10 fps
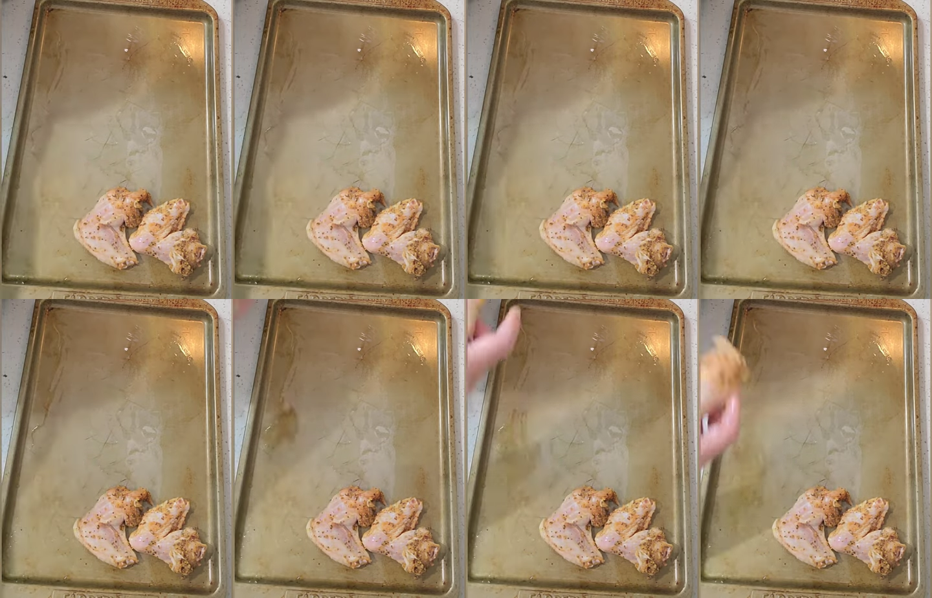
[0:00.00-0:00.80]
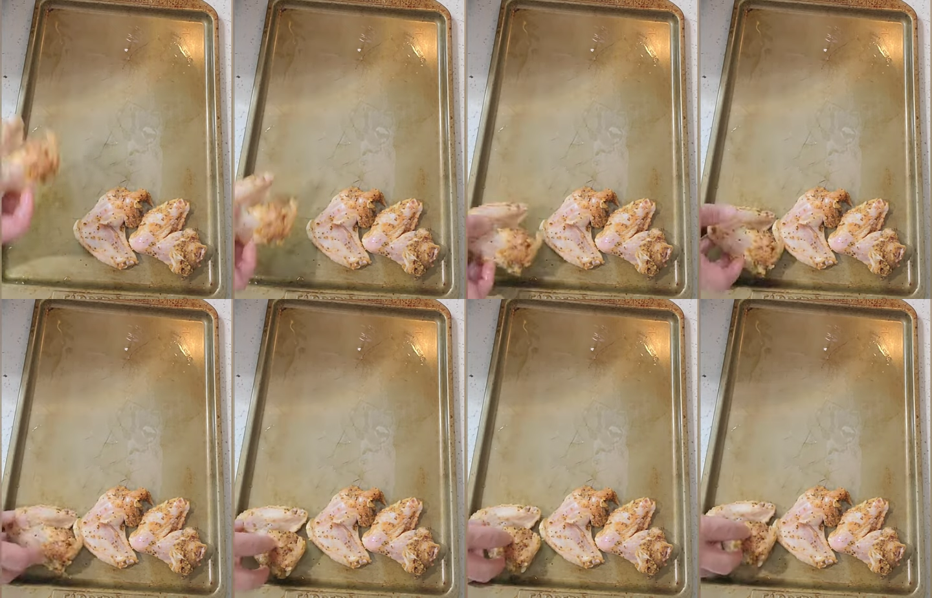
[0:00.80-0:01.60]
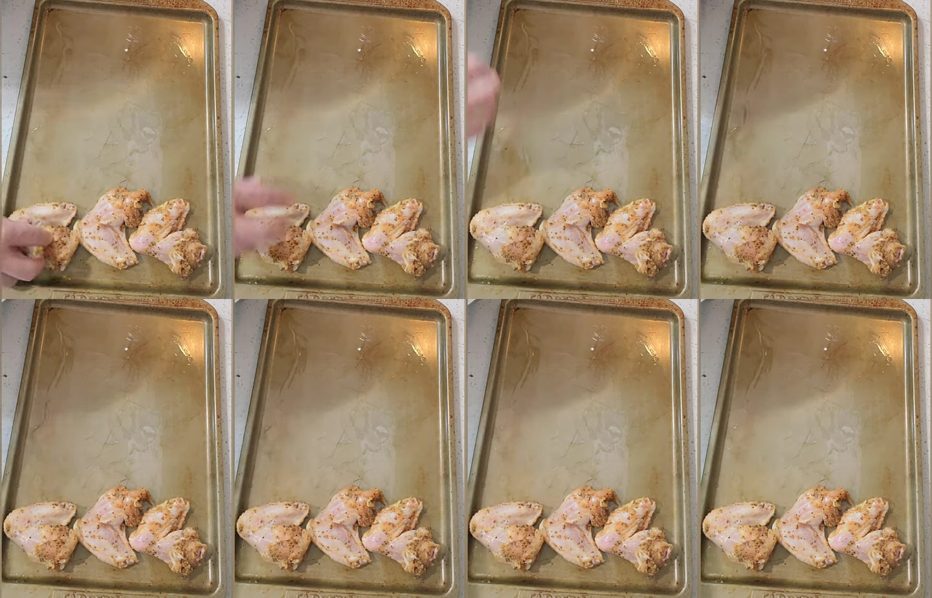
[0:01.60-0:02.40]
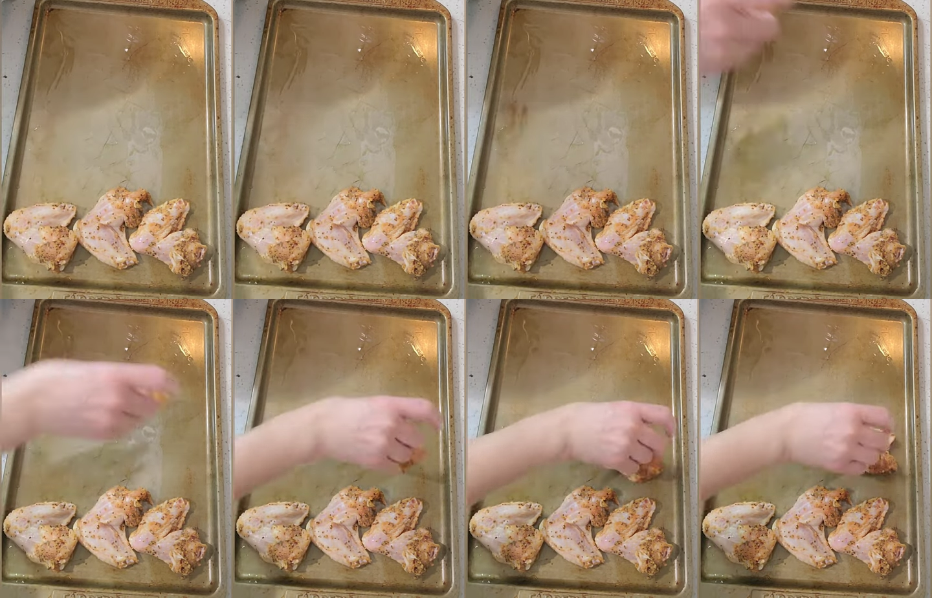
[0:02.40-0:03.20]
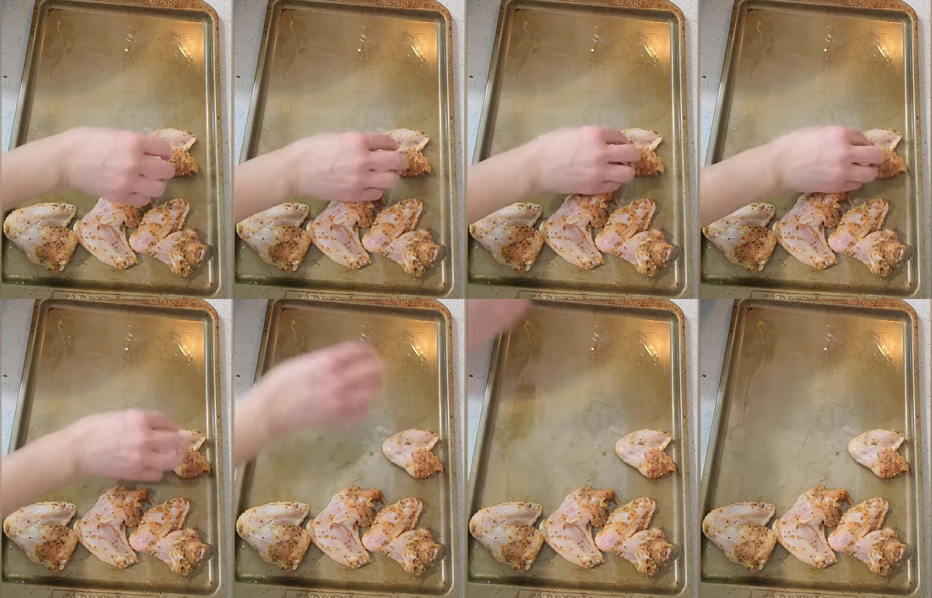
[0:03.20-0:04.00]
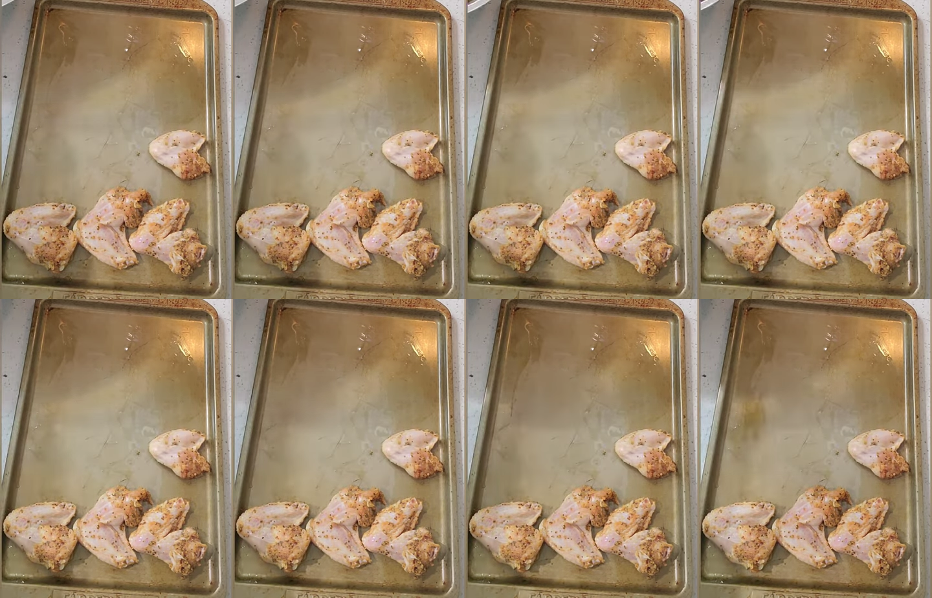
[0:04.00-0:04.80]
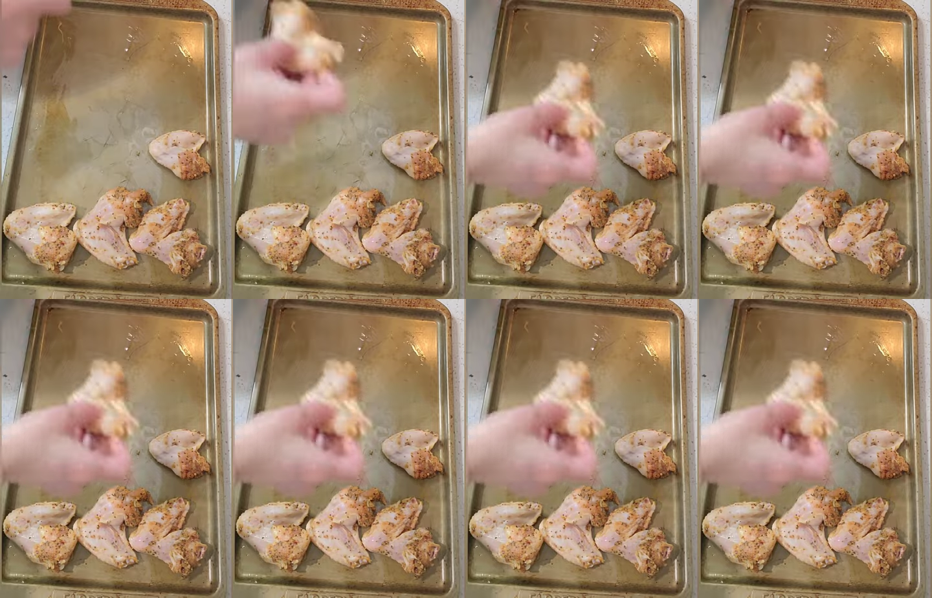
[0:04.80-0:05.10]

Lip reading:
No face is visible, so there are no lips to read.